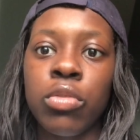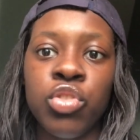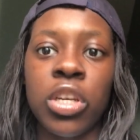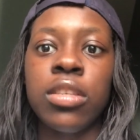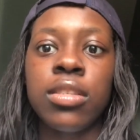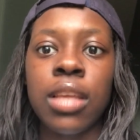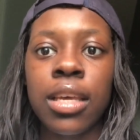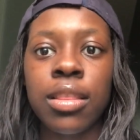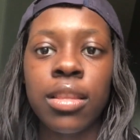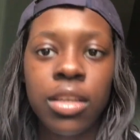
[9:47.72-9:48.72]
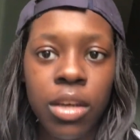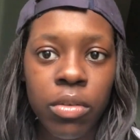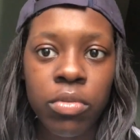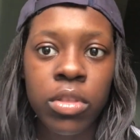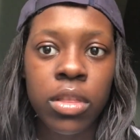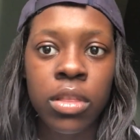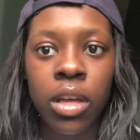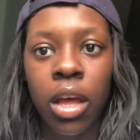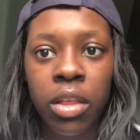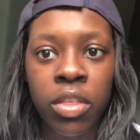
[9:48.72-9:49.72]
just
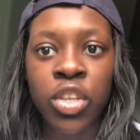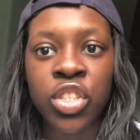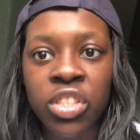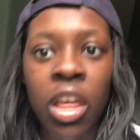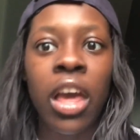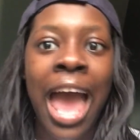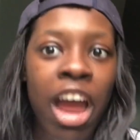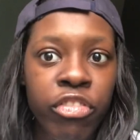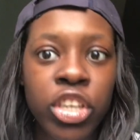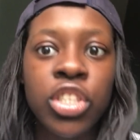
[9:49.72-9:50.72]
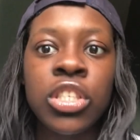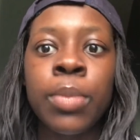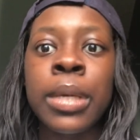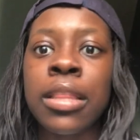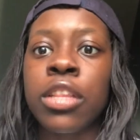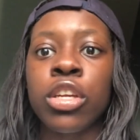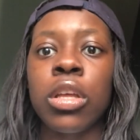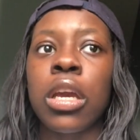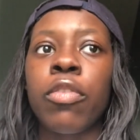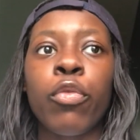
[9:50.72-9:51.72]
the average GPA that they're
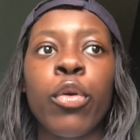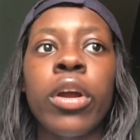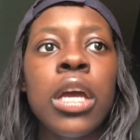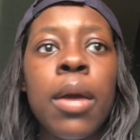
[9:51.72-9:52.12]
looking for.